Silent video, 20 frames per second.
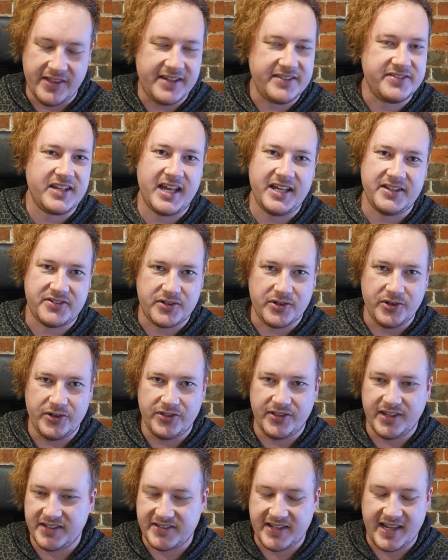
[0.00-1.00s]
They say it's
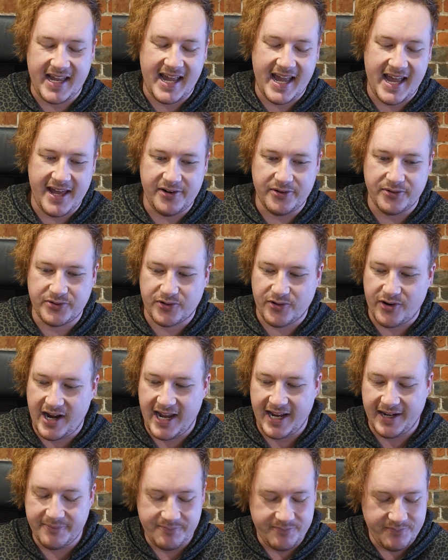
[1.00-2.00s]
good. They say it handles
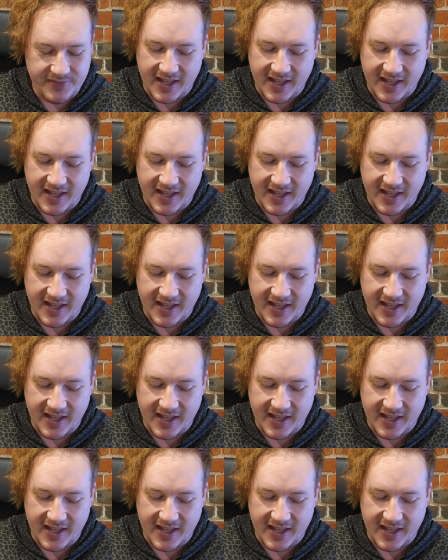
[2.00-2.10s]
great.